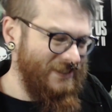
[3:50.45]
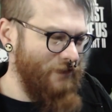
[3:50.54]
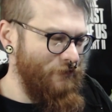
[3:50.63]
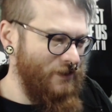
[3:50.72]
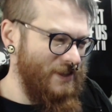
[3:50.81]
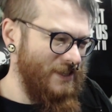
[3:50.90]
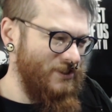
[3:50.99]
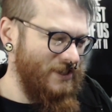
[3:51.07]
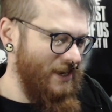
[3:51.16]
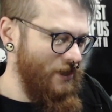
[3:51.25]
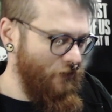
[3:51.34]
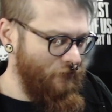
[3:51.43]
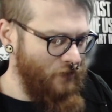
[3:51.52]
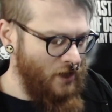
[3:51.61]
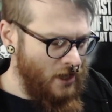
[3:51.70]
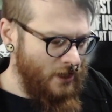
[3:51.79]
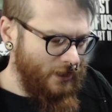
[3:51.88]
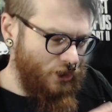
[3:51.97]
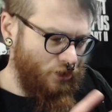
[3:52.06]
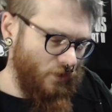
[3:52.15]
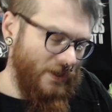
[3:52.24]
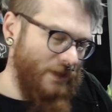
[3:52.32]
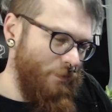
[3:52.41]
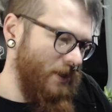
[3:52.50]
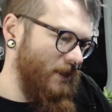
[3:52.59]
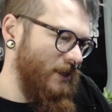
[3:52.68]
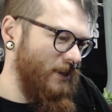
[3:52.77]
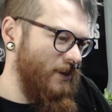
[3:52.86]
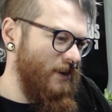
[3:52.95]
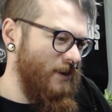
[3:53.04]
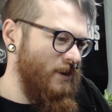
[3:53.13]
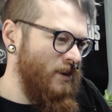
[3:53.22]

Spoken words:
Everything's kind of creepy and,